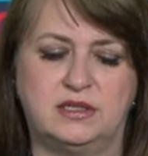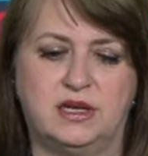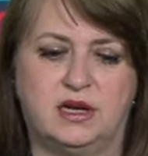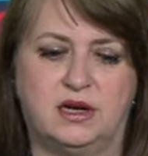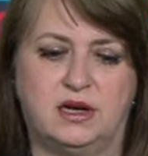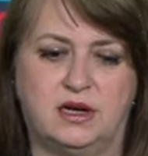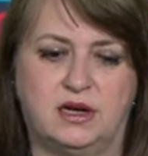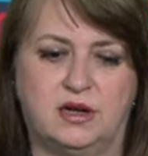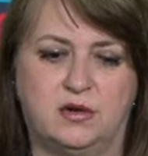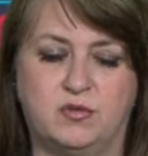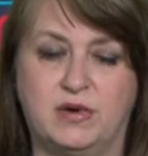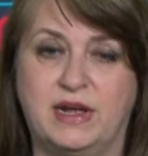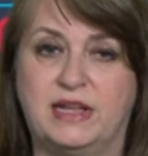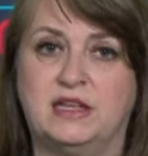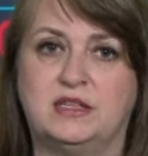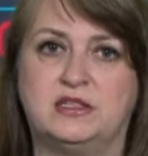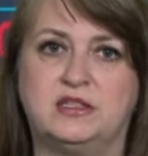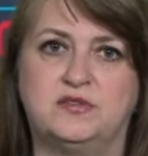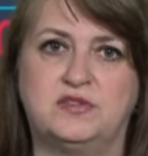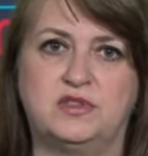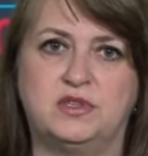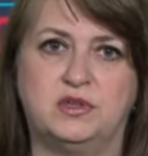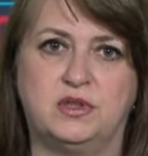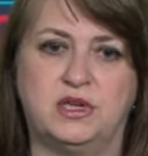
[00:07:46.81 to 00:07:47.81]
uh,
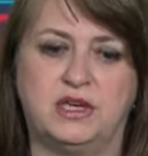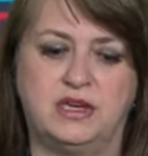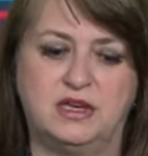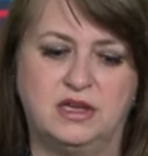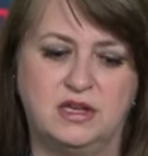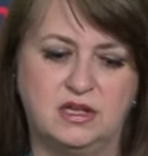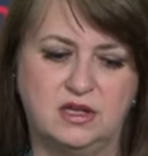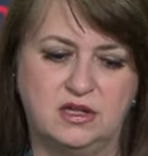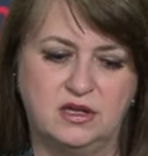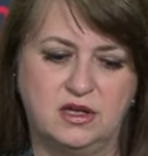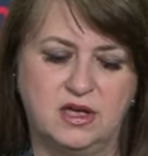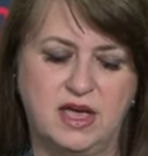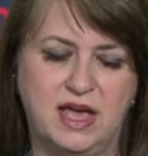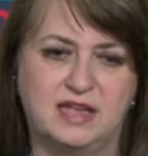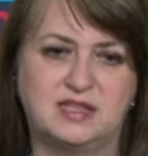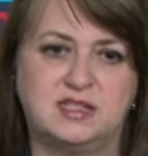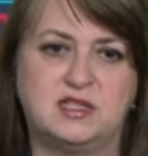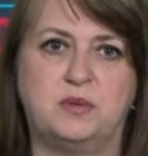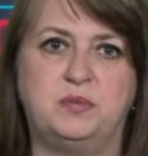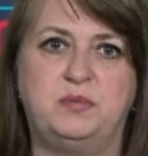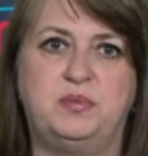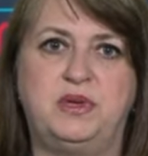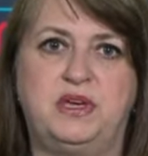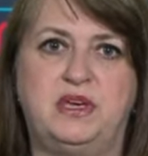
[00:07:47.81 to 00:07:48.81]
relative to the
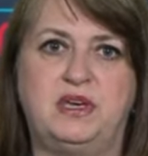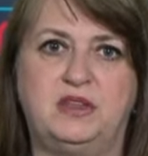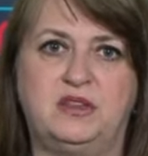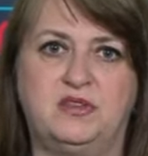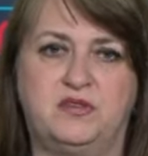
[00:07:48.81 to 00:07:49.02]
S&P,